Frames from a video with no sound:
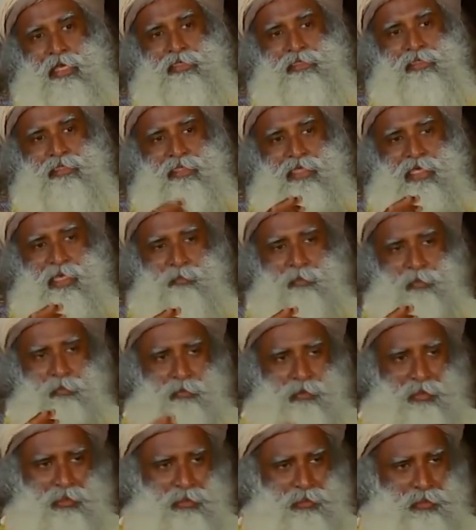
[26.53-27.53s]
has the
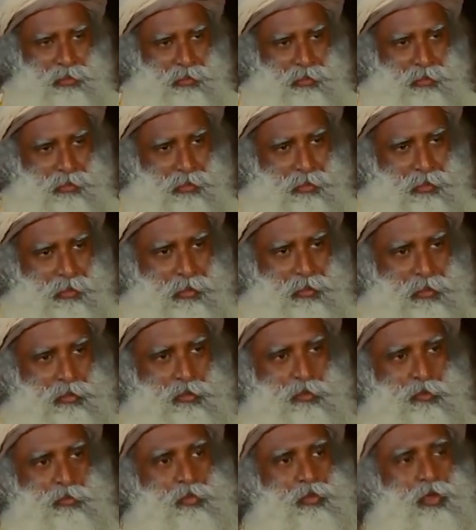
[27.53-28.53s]
capability
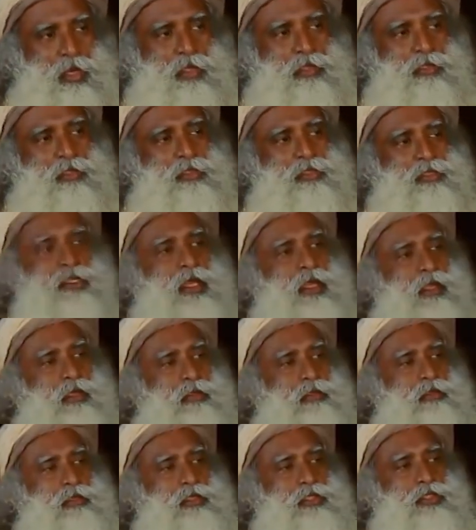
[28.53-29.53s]
to break the
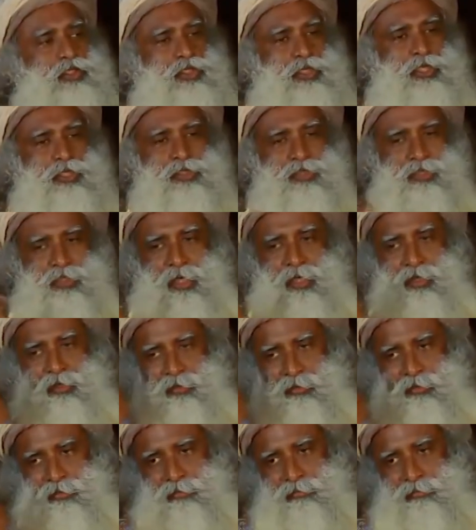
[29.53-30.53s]
cycle and transcend.